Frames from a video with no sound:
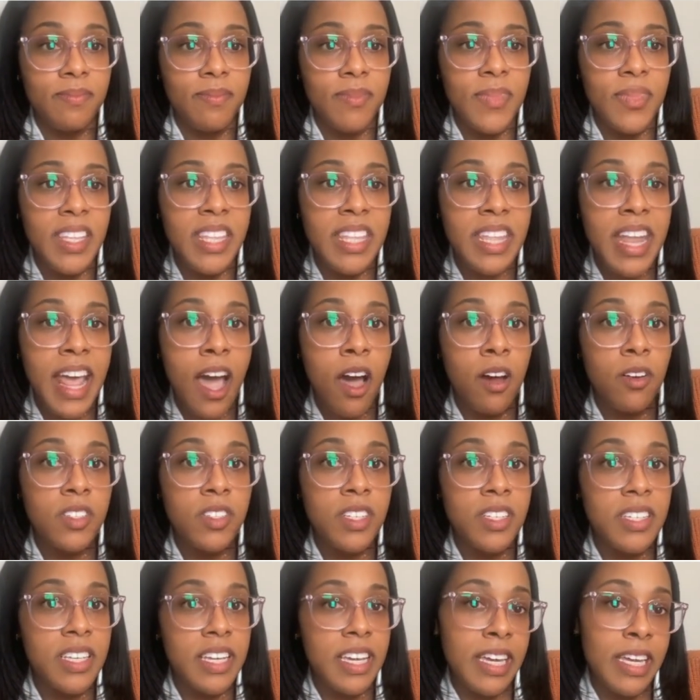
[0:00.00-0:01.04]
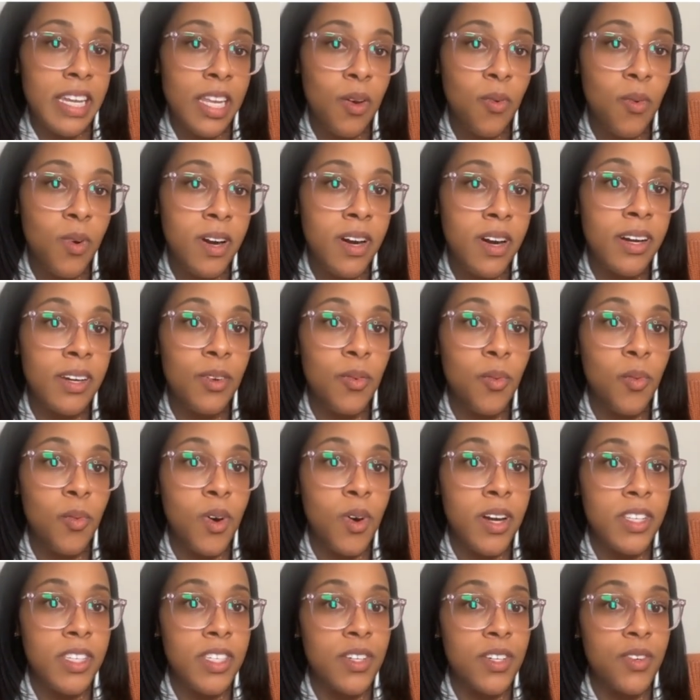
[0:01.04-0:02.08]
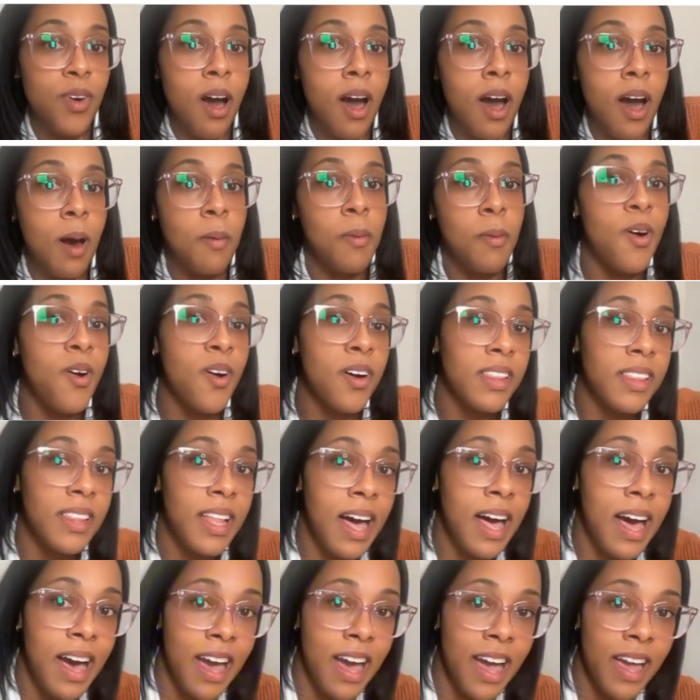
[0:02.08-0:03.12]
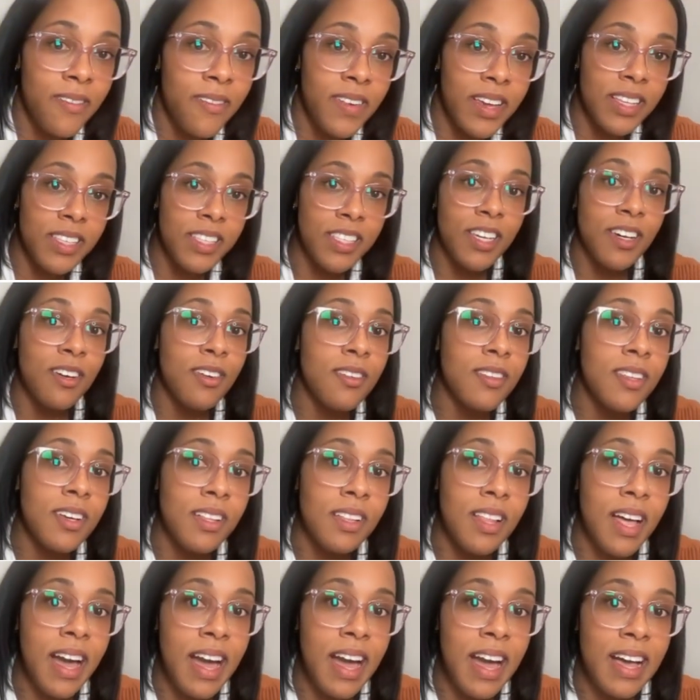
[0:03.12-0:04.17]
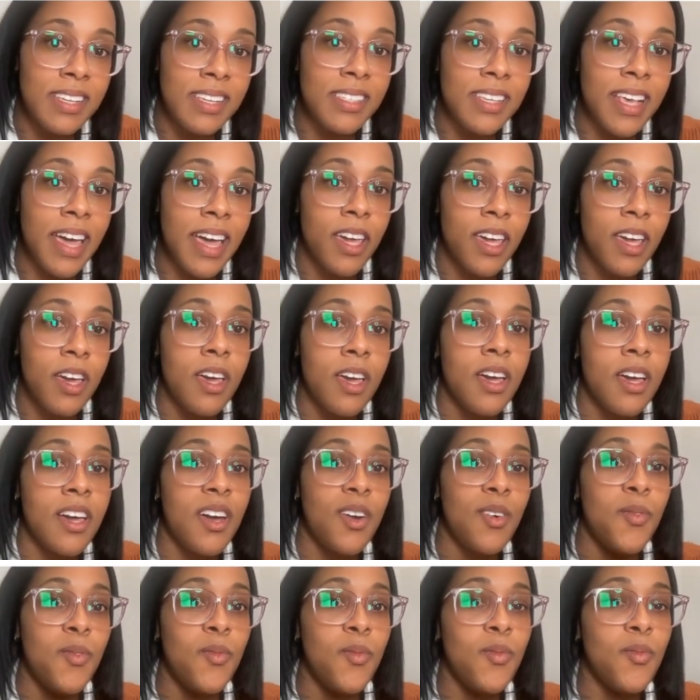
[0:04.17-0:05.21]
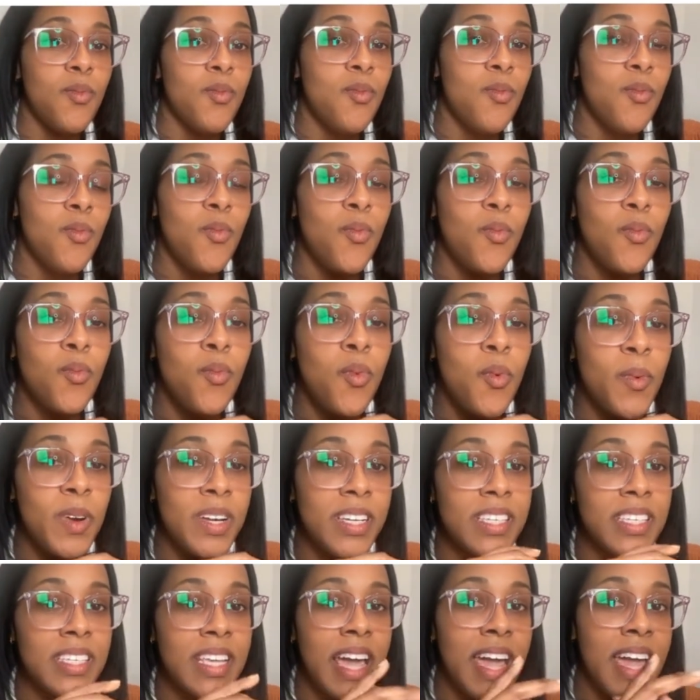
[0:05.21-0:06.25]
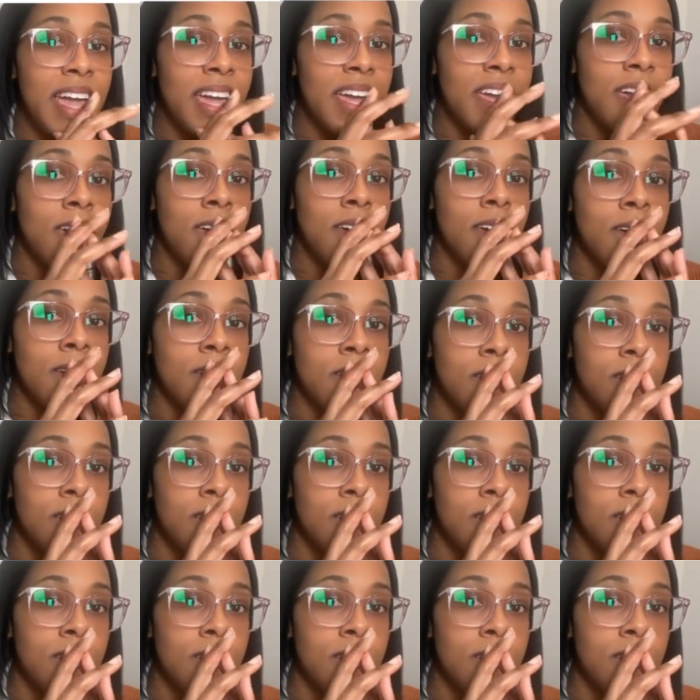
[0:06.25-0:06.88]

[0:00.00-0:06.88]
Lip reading: Now, does anyone want to hop on live and tell the class, like, when we're saying